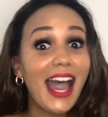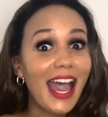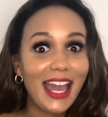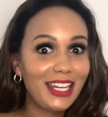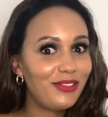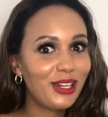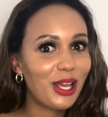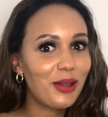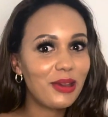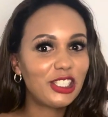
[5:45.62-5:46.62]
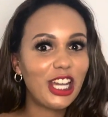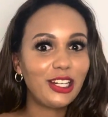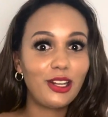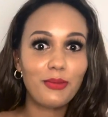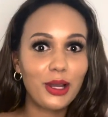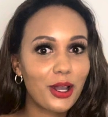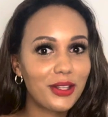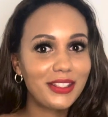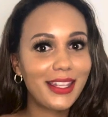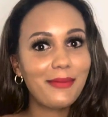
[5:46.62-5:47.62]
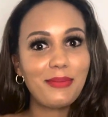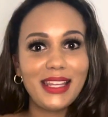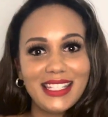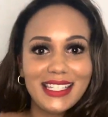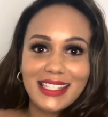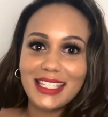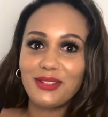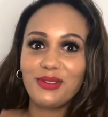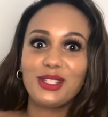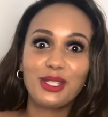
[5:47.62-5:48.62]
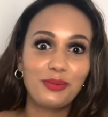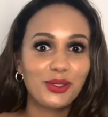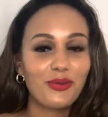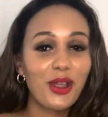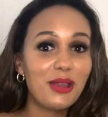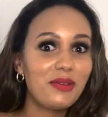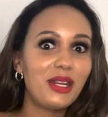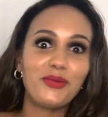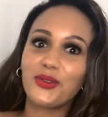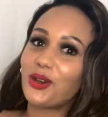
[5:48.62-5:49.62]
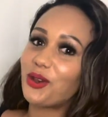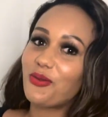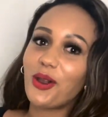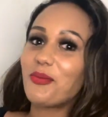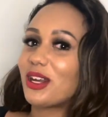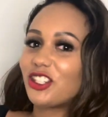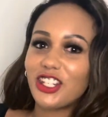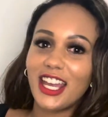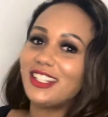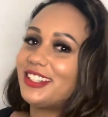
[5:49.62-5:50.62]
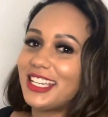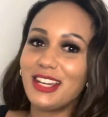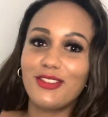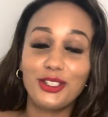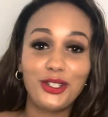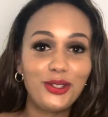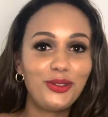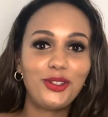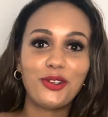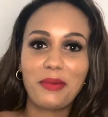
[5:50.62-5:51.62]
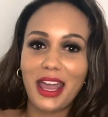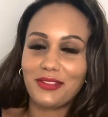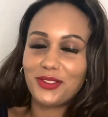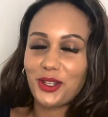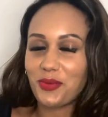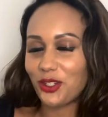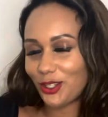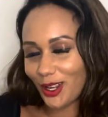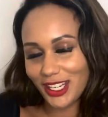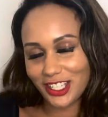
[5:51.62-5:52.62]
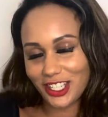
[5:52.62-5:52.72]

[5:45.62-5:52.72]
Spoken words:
And if you like my channel and my content, please consider subscribing. I'm trying to grow my channel here on YouTube. I have so much knowledge to